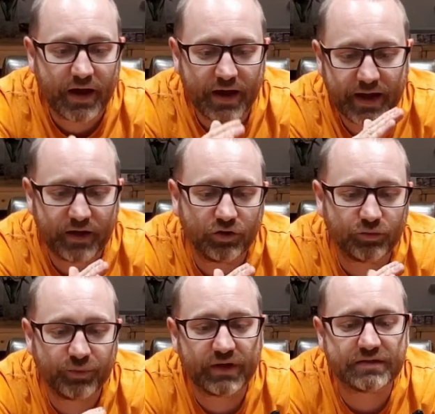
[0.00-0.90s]
an angle
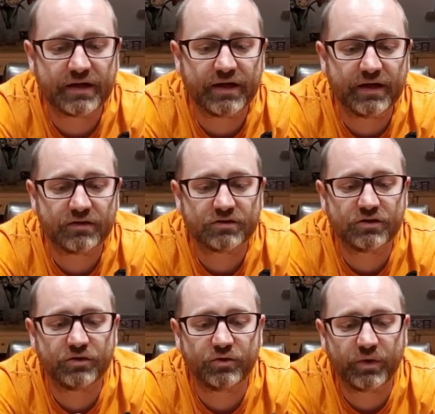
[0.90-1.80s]
piece here
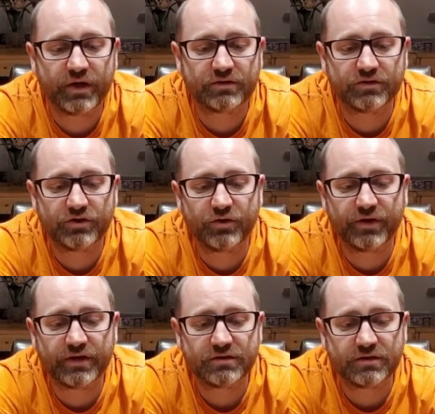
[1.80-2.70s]
to do
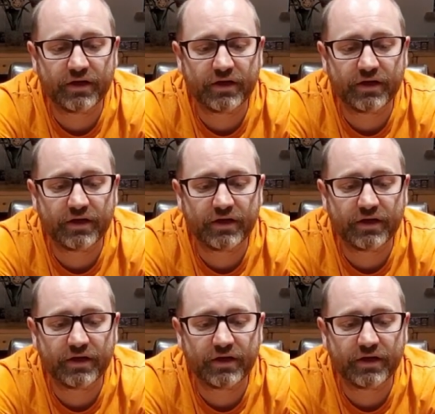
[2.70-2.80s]
this,